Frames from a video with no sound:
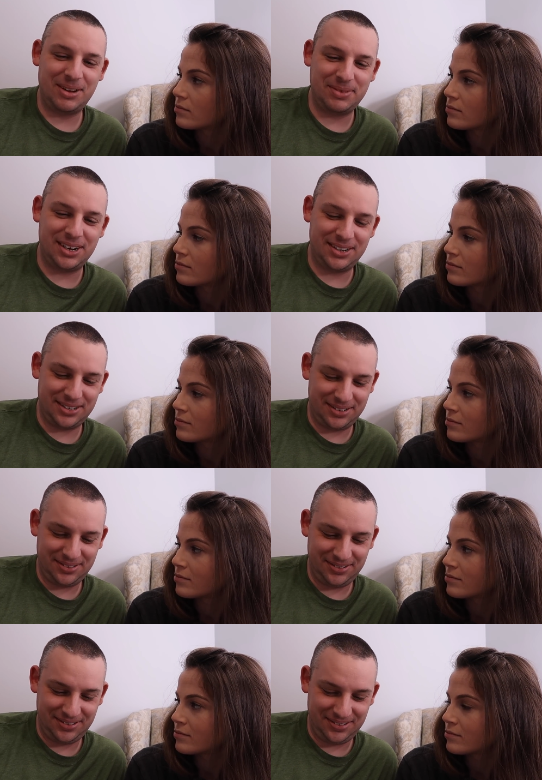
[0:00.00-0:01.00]
Speaker 1: I'm kind
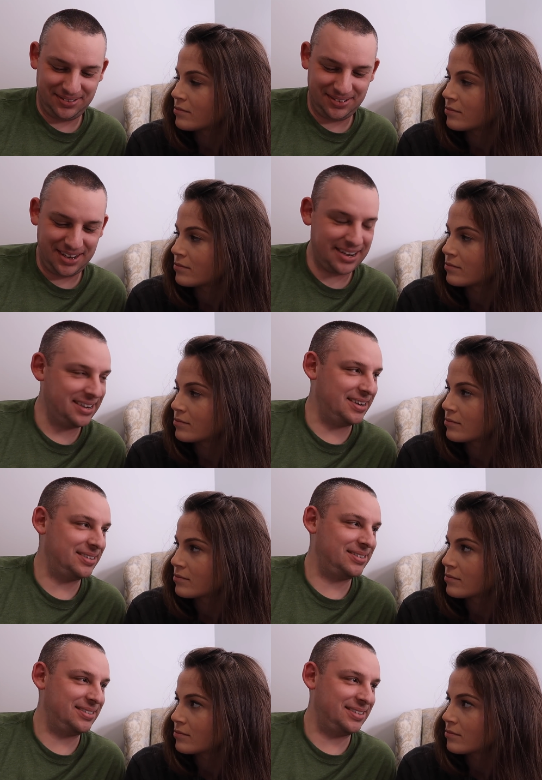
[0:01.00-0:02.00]
of, yeah, I
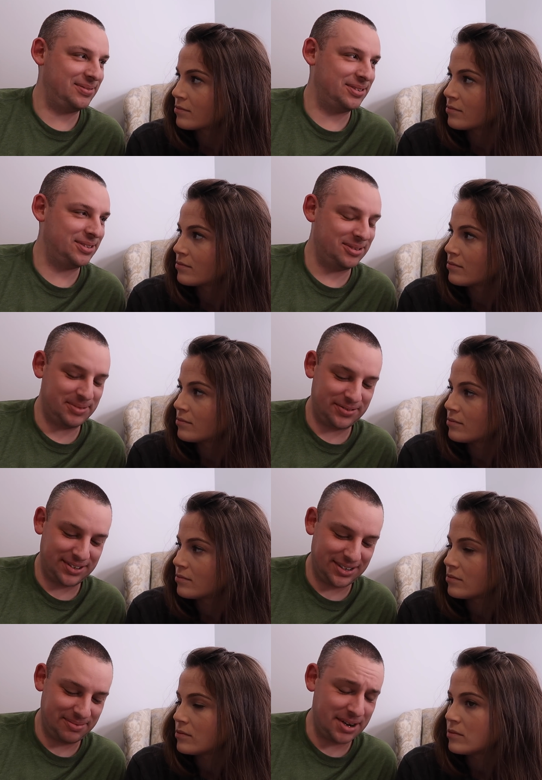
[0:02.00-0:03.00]
guess I worked some
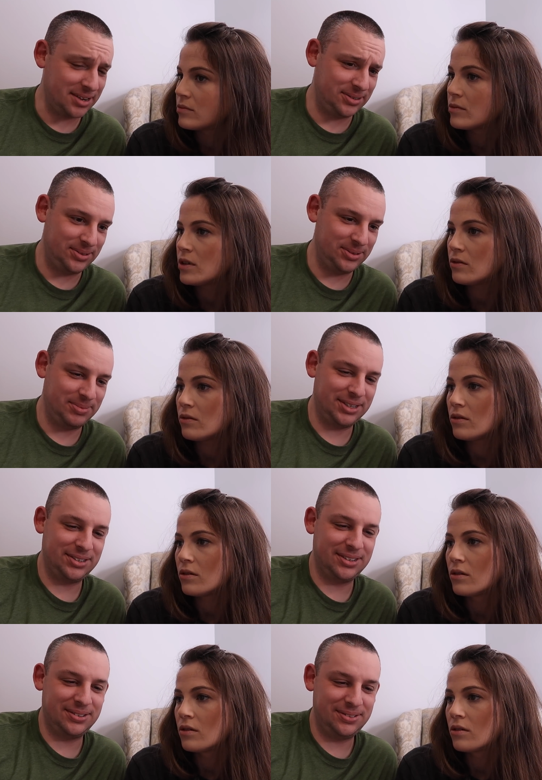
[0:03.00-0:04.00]
overtime, not too too
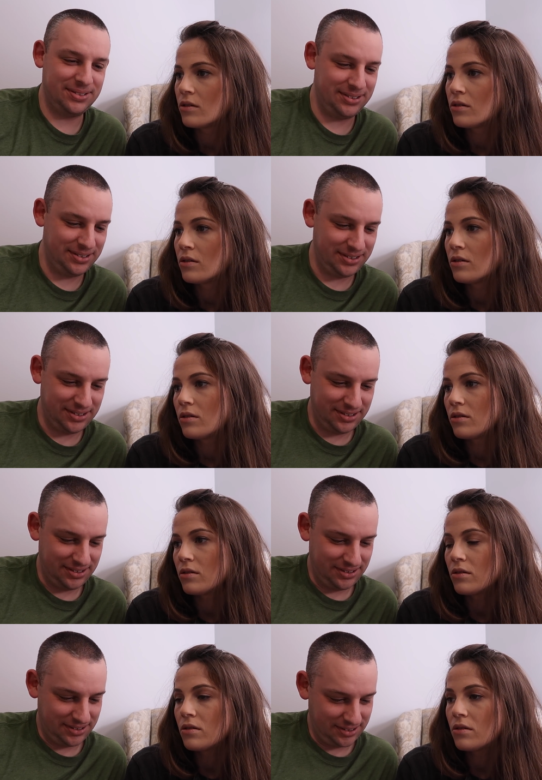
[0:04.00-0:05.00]
much though.
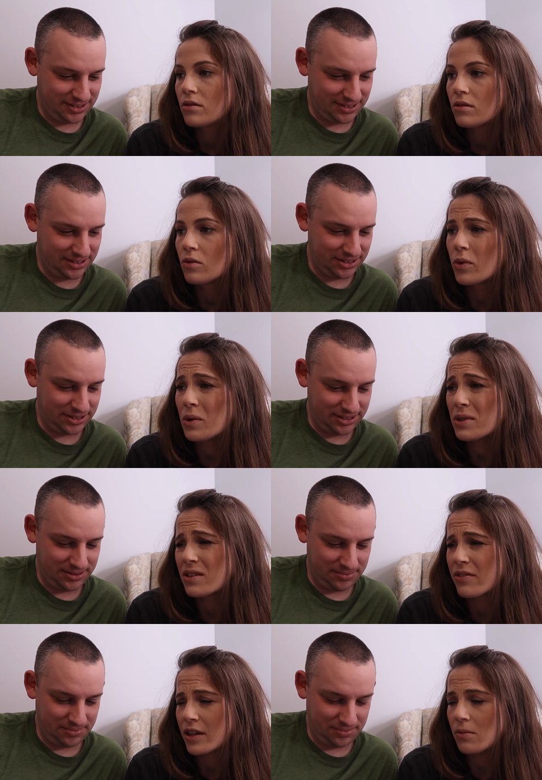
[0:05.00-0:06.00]
Honestly.
Speaker 2: When it
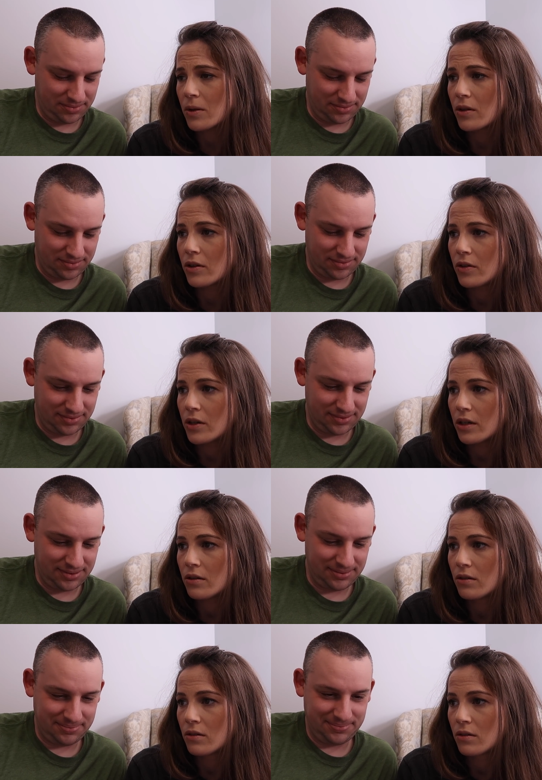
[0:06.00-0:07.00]
was available though, you did.